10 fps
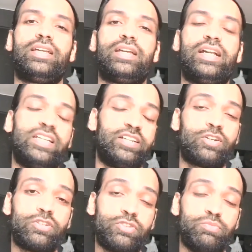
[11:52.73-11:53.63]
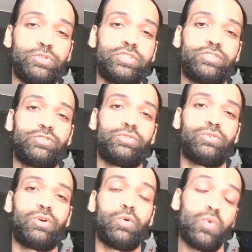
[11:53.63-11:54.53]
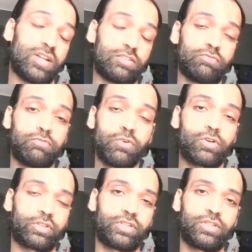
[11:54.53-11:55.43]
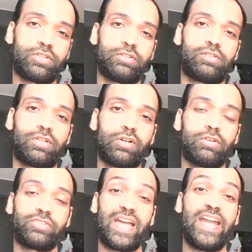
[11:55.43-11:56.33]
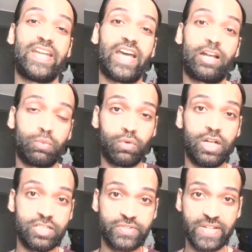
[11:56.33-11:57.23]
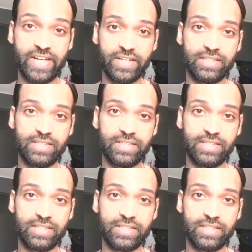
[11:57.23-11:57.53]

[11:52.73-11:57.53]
and it contributed to 1/4 of the entire world trade.